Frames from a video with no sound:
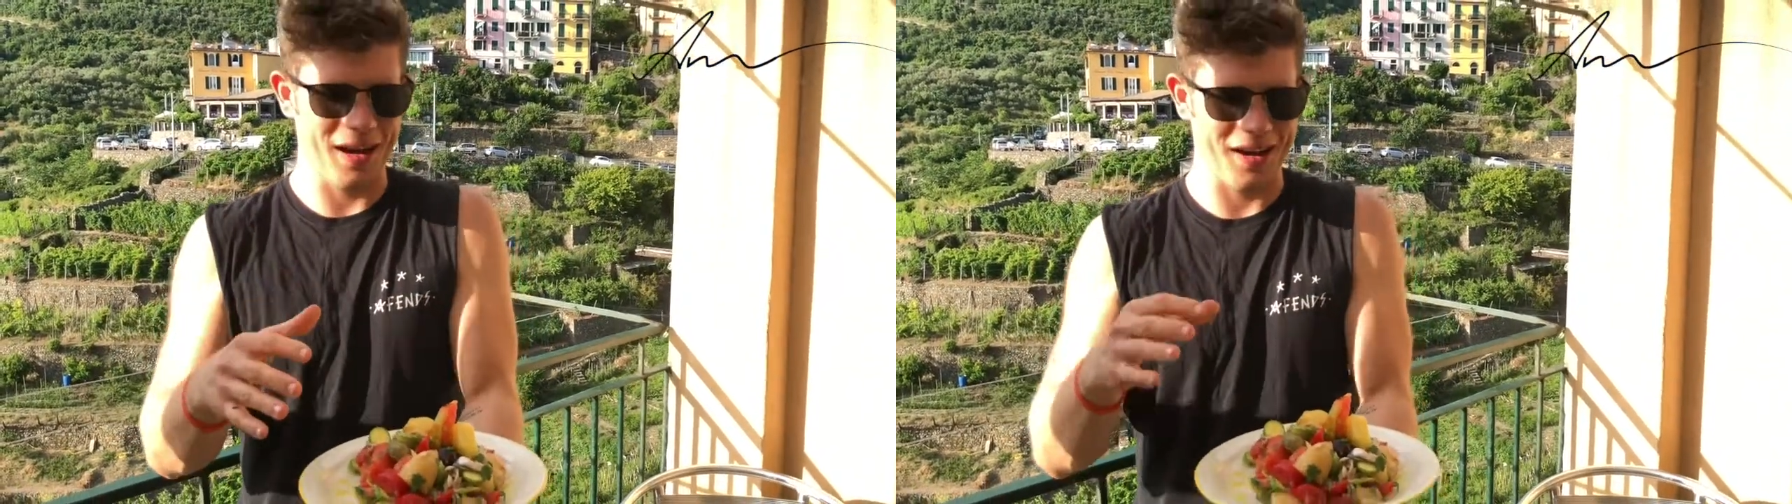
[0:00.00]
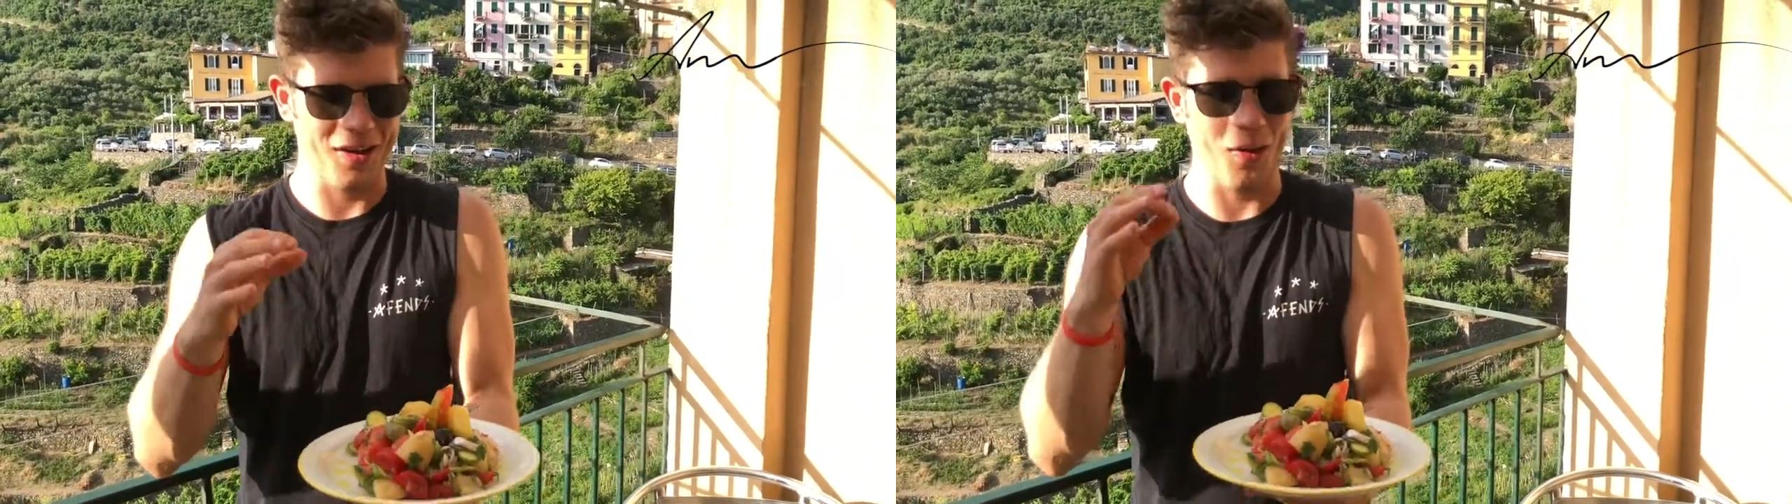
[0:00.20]

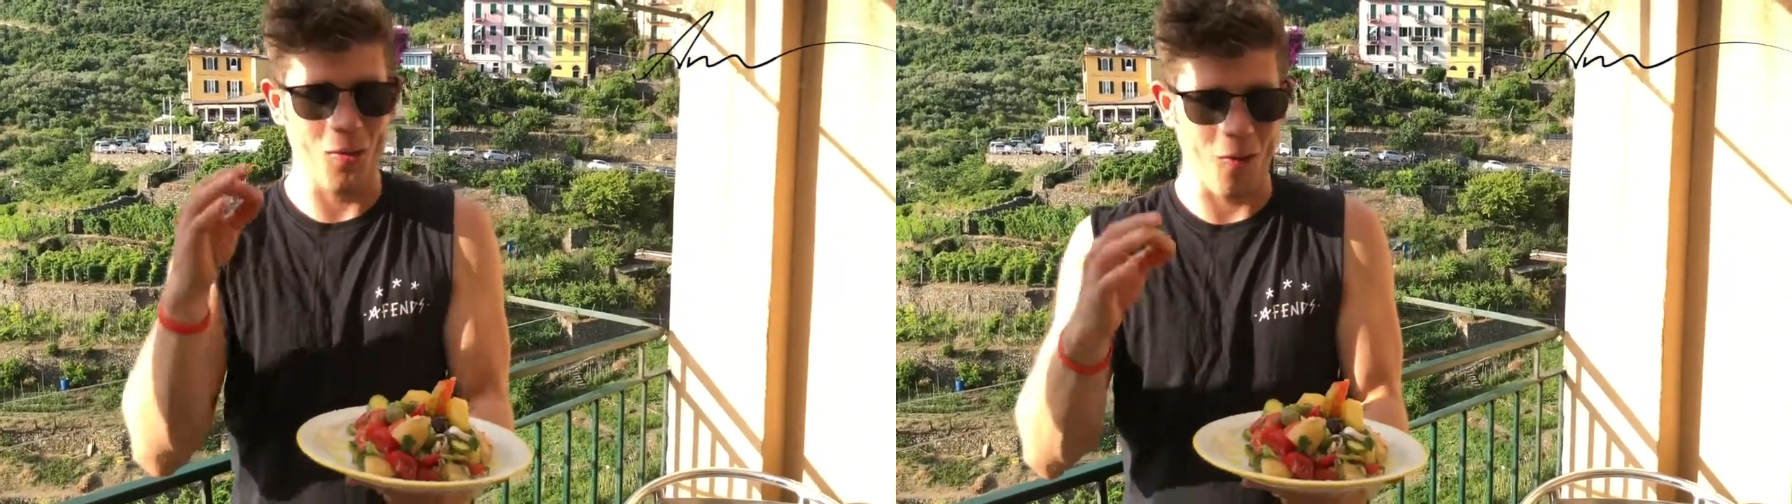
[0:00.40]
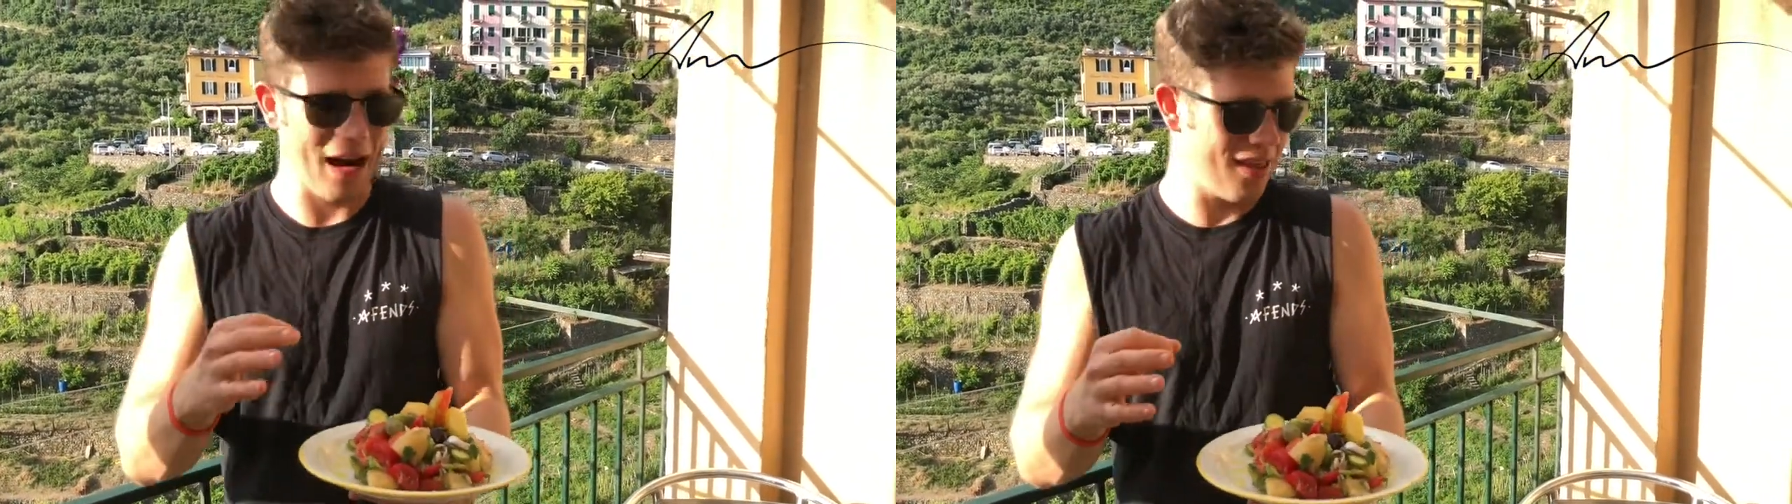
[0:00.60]
I cannot
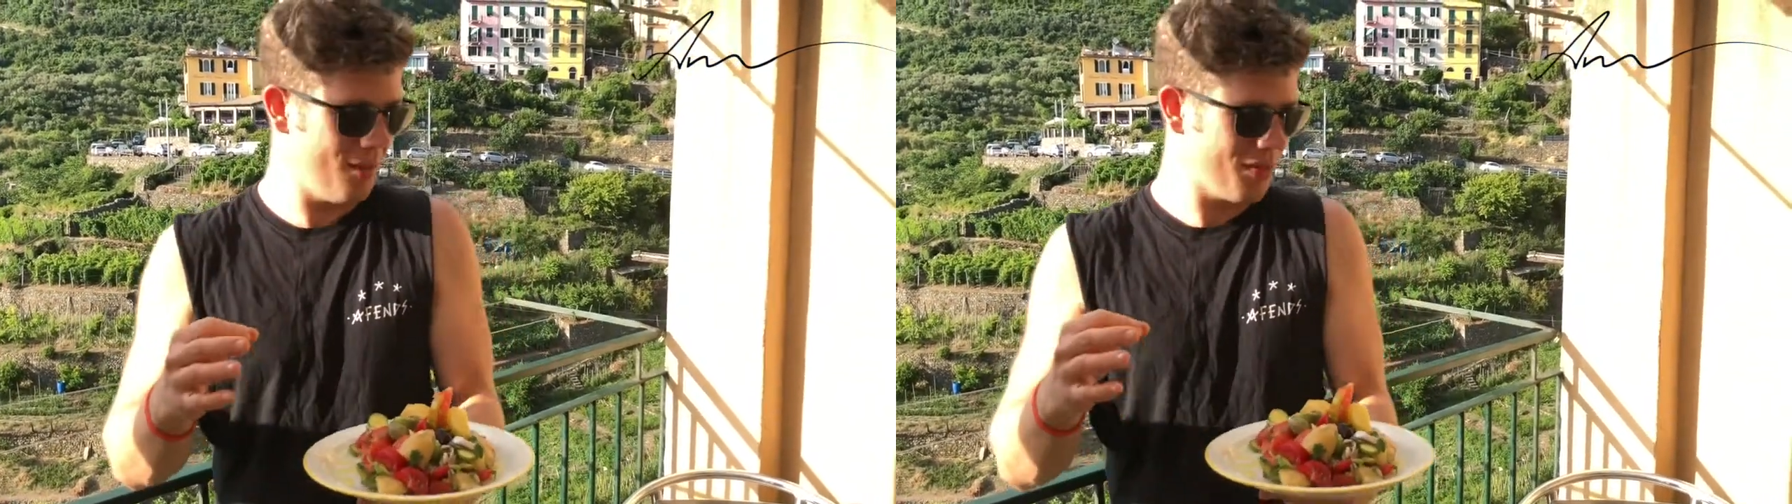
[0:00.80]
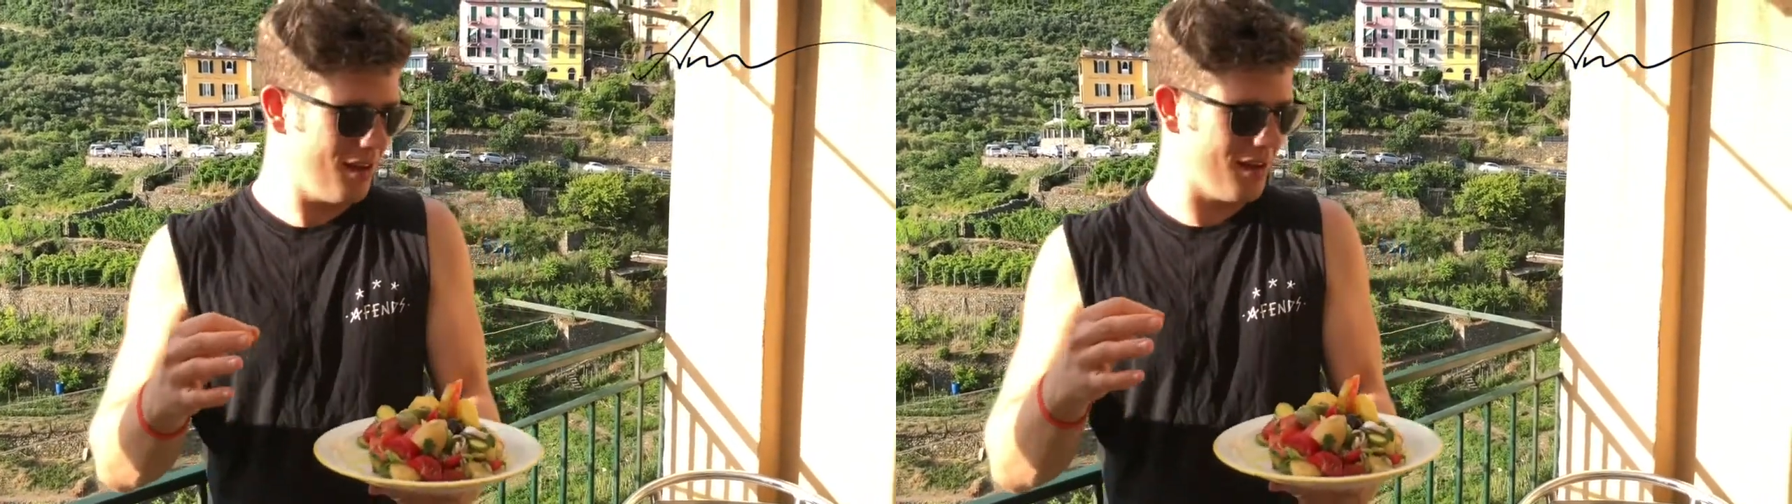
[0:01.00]
wait
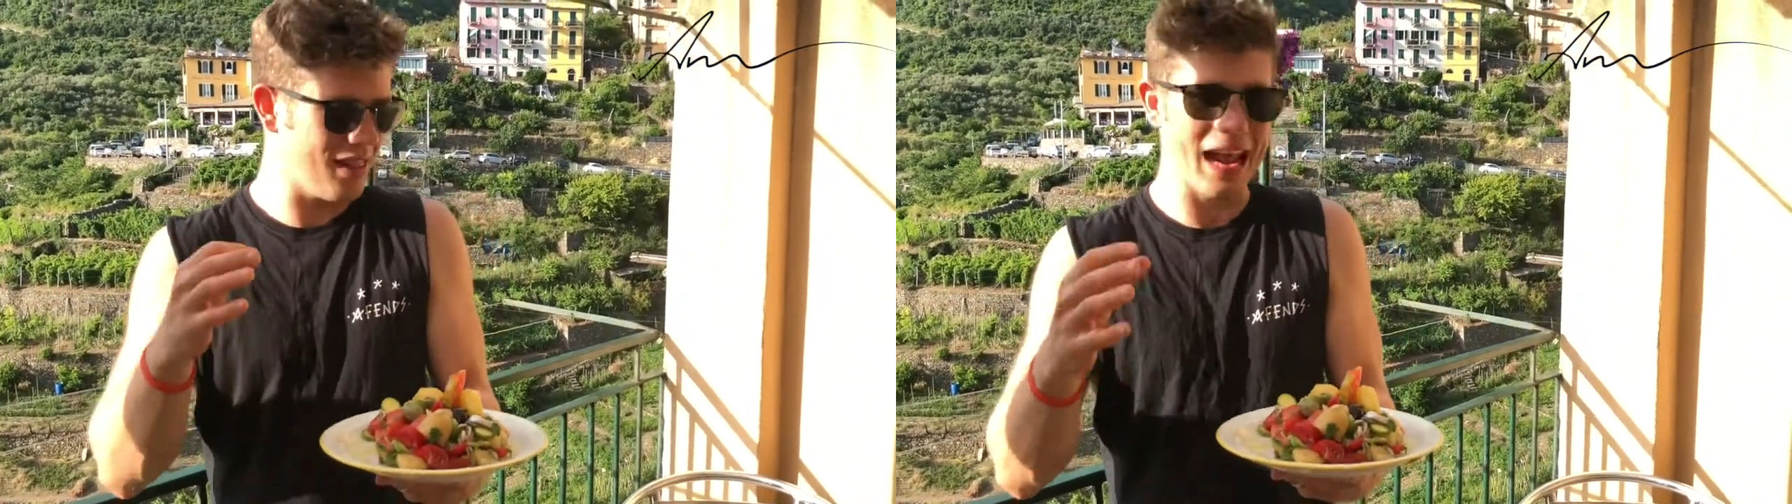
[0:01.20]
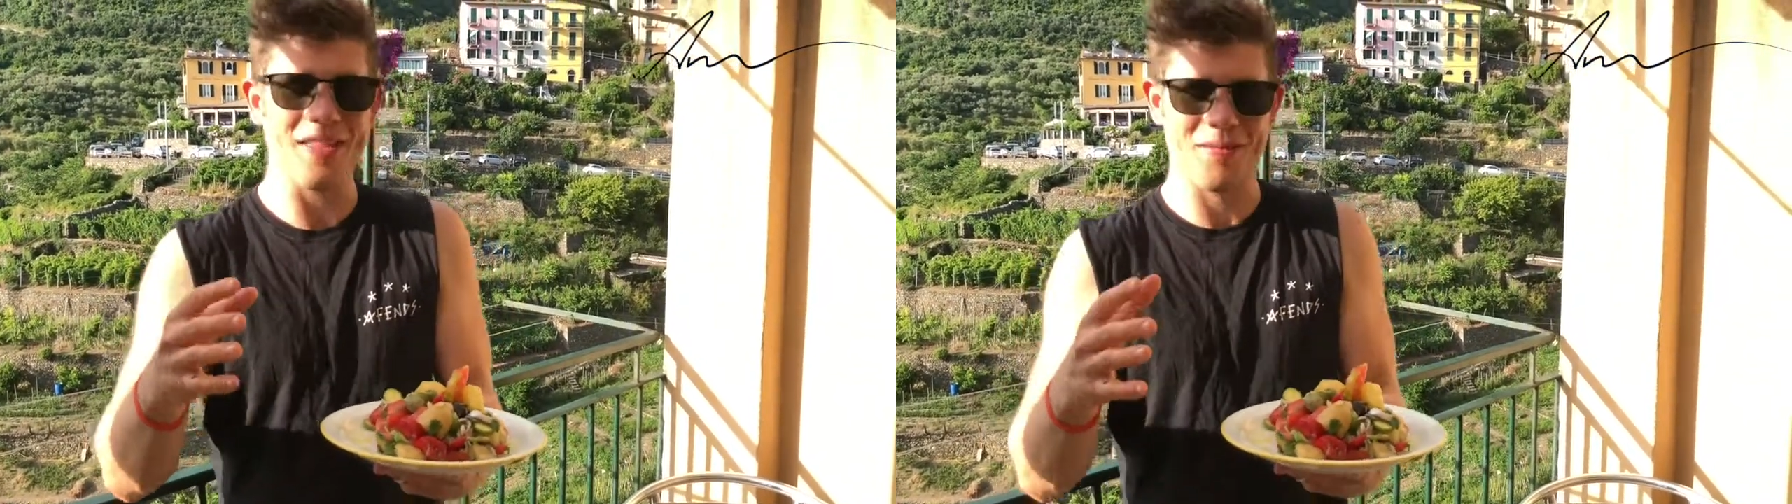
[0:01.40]
to
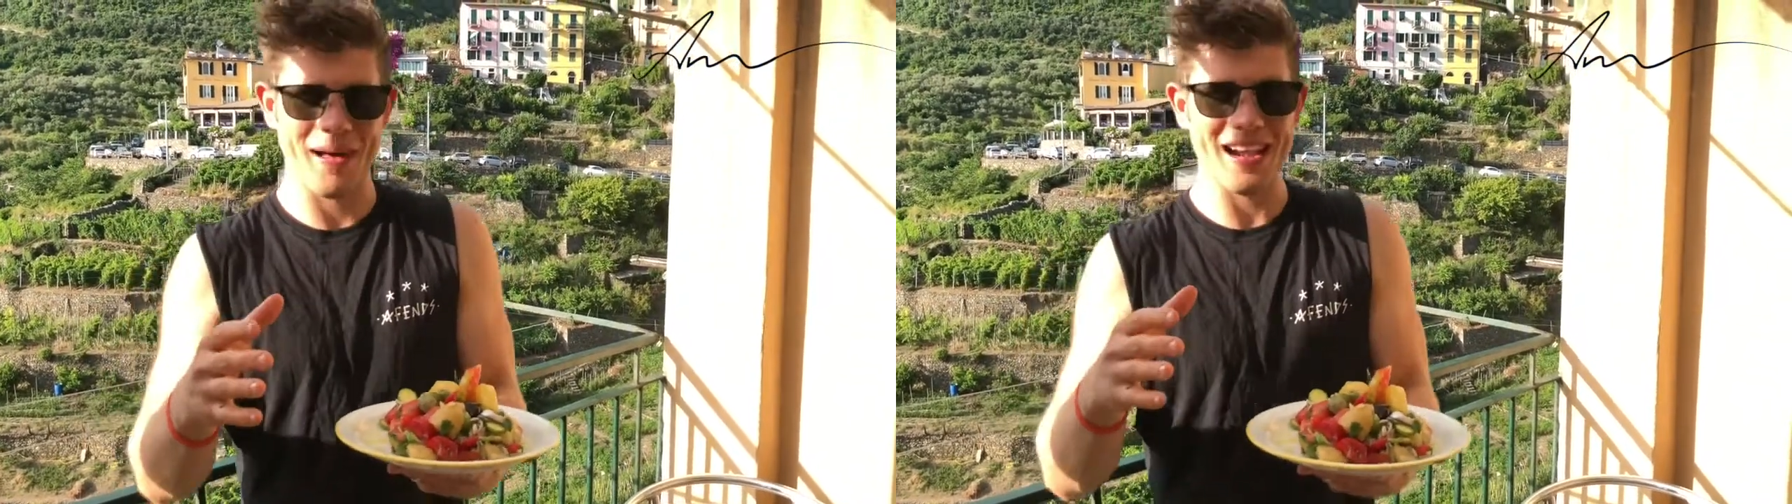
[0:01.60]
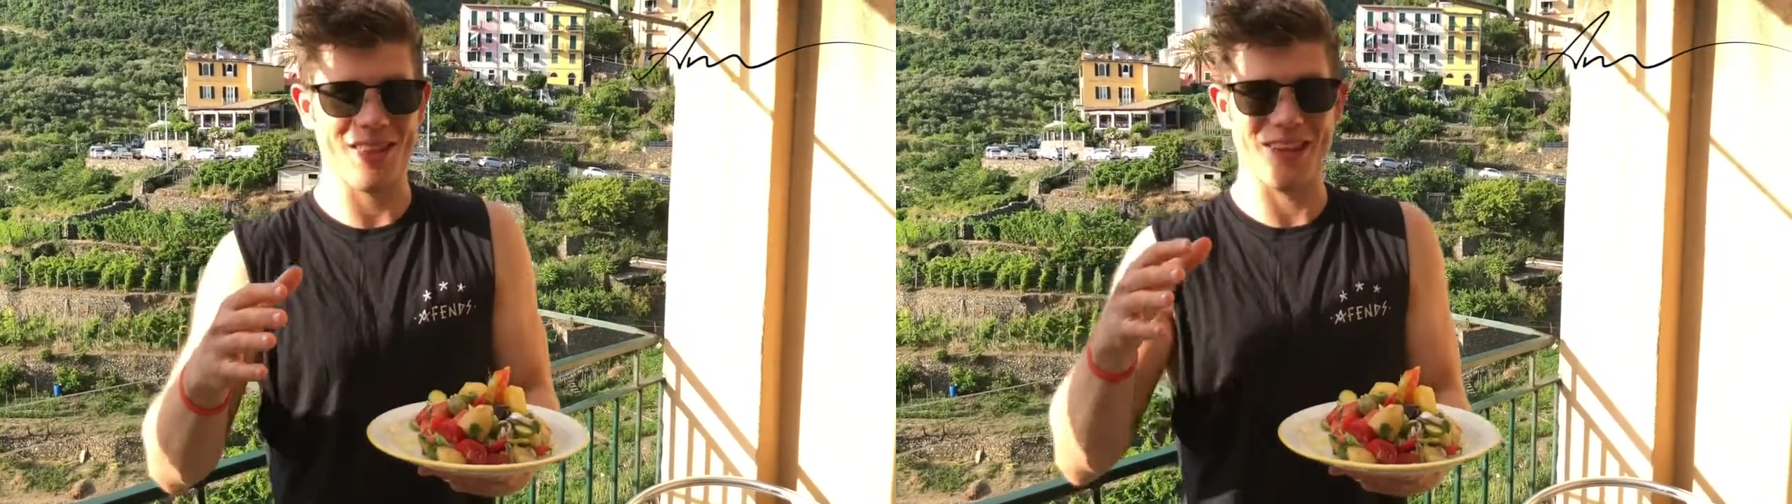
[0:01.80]
take this
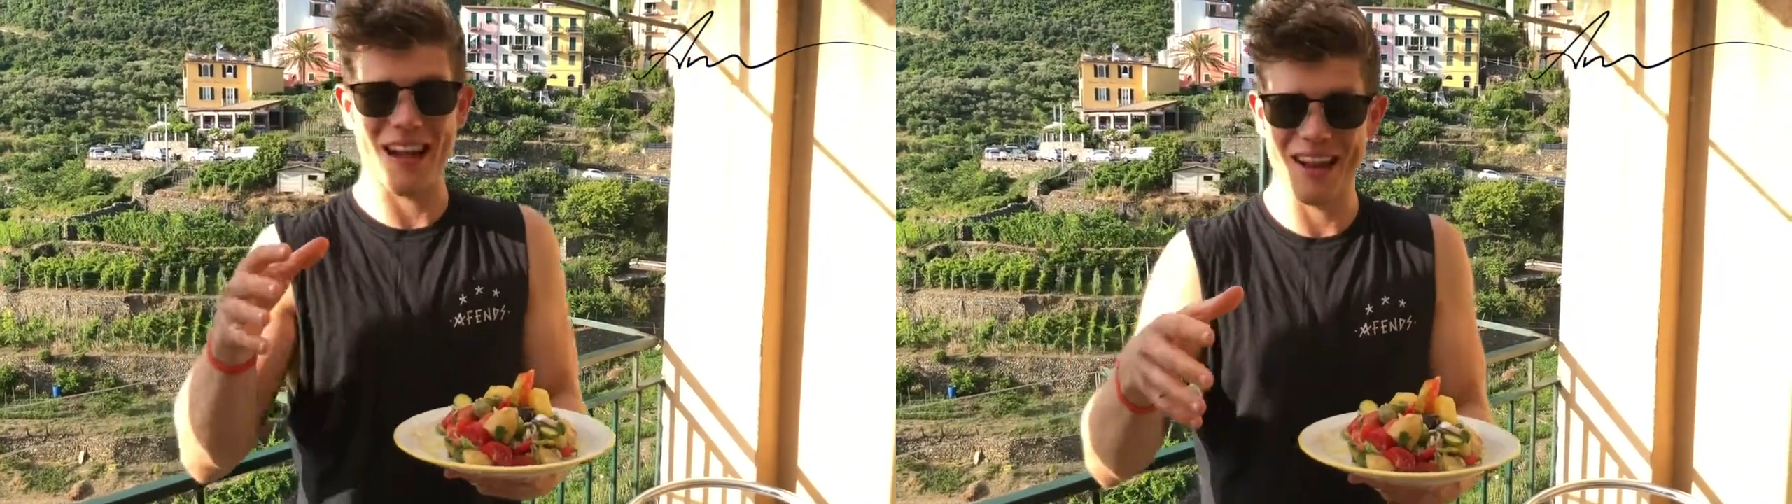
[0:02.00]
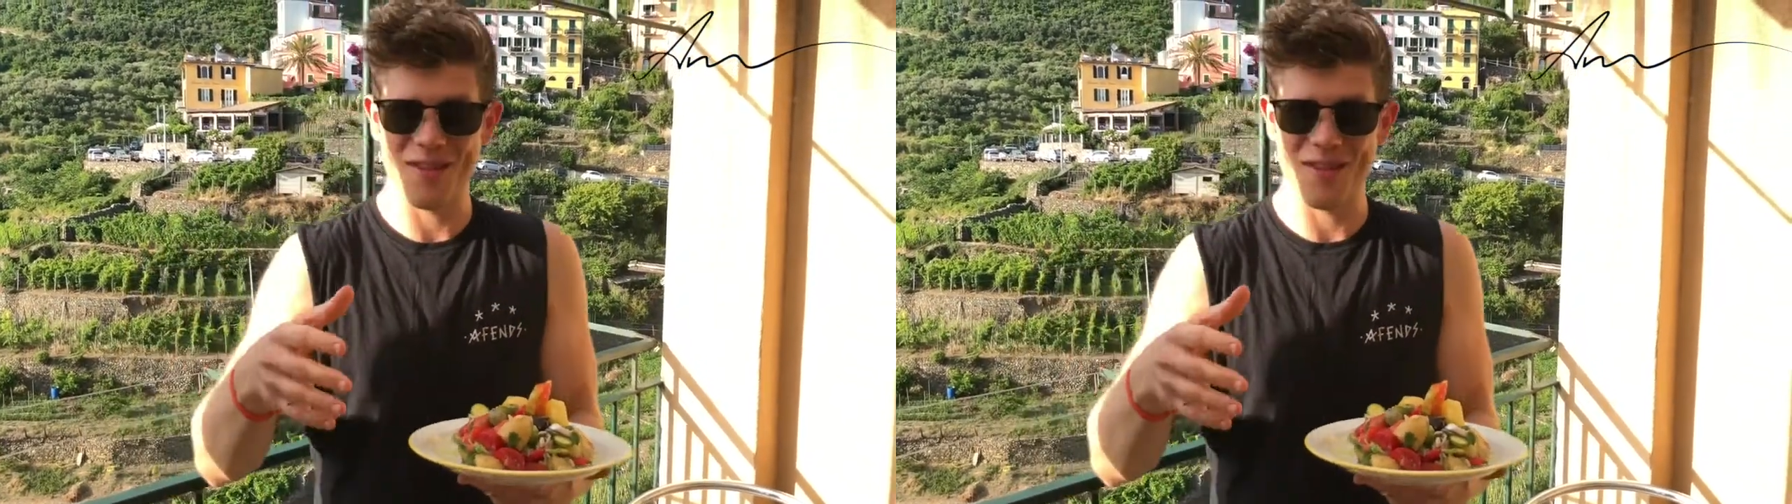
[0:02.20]
back to the lady